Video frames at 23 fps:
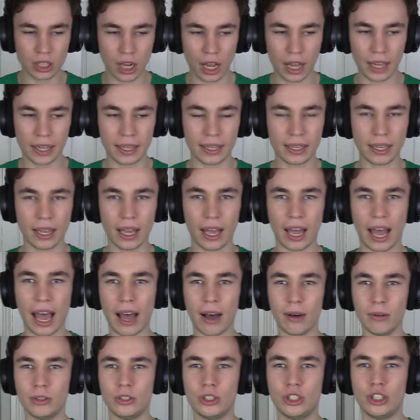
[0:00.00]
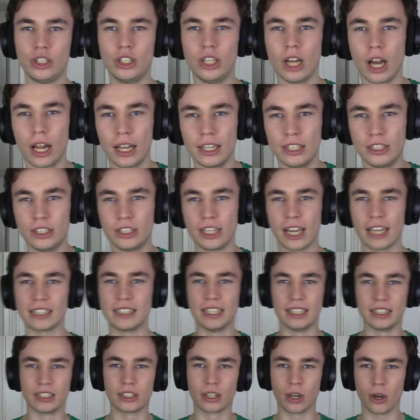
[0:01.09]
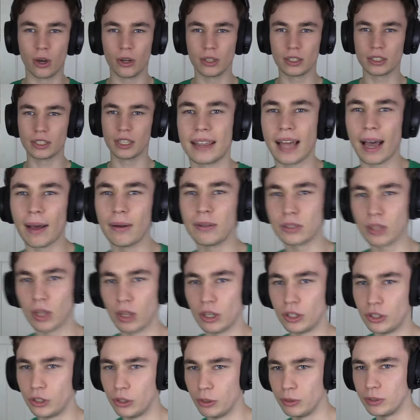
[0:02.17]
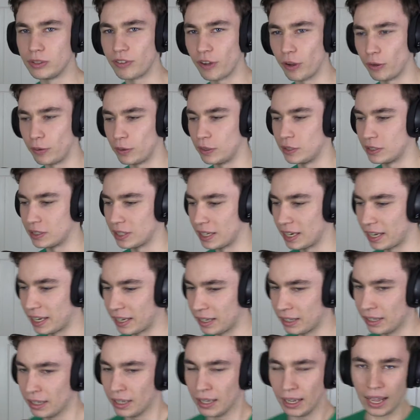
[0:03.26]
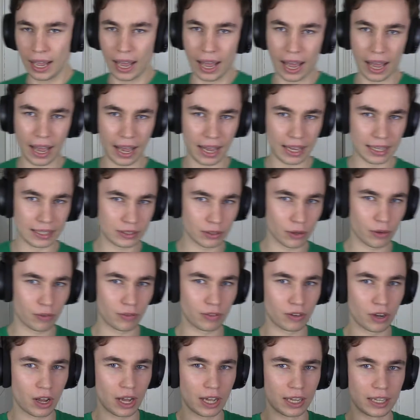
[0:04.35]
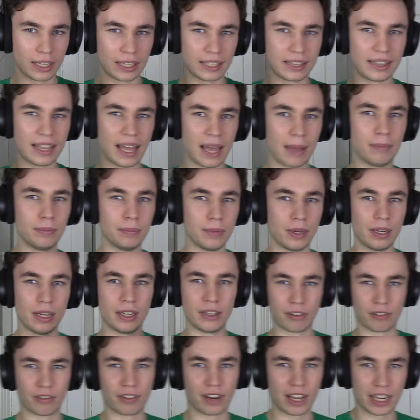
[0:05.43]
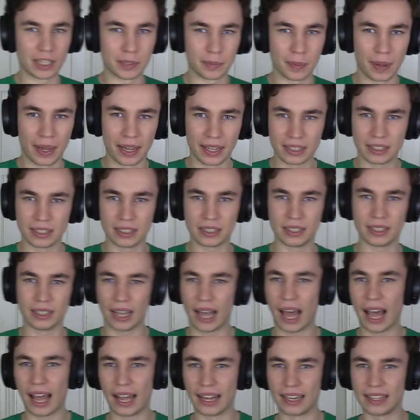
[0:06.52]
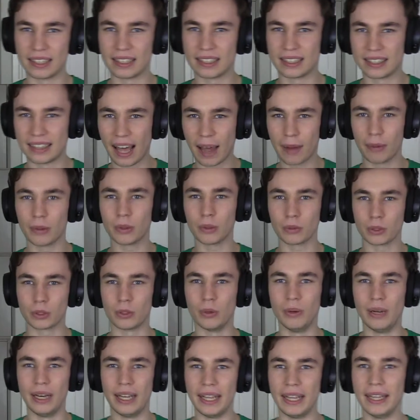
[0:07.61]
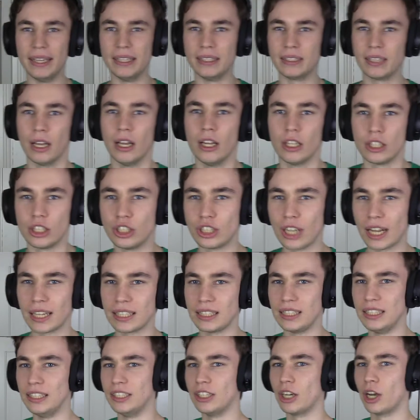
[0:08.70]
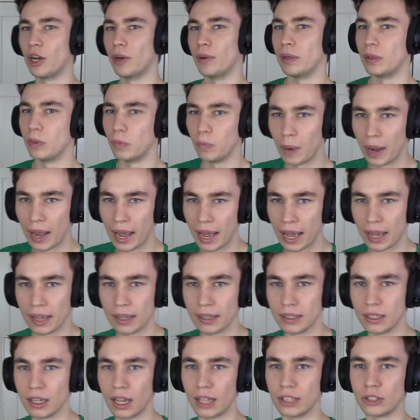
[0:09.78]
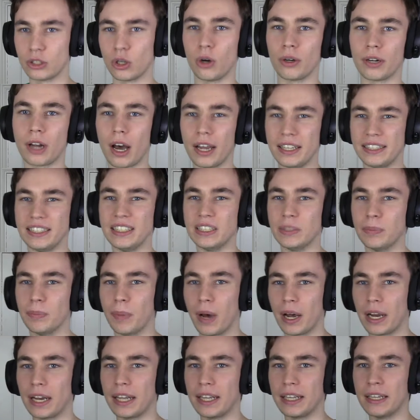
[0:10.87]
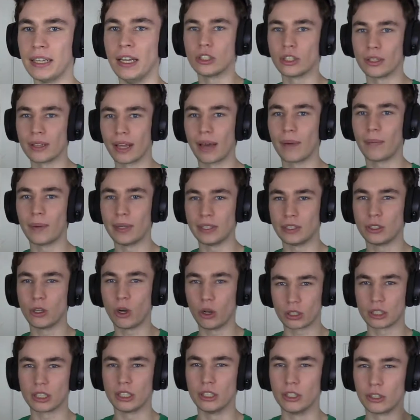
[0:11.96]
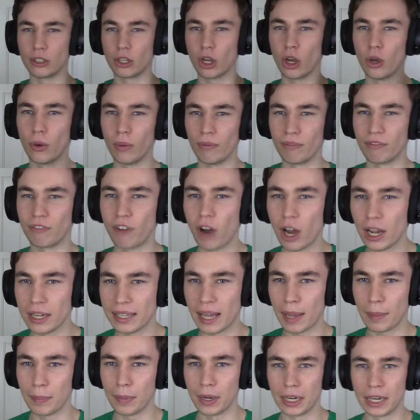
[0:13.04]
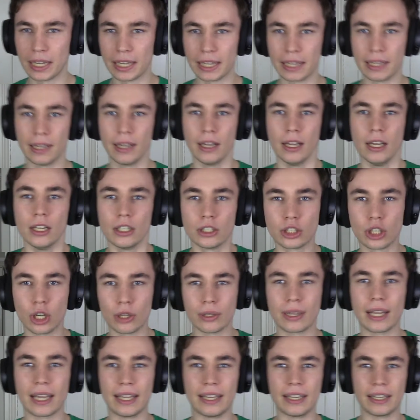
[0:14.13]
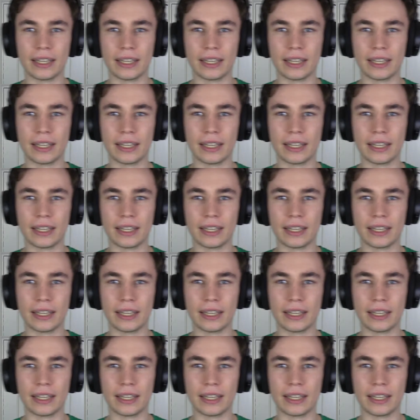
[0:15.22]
like how like Jesse and Todd, that was a huge focus in it, and of like them in the flashbacks, and that would also lead to Jesse knowing where like Todd hides his money, so that way Todd can go and find that money so that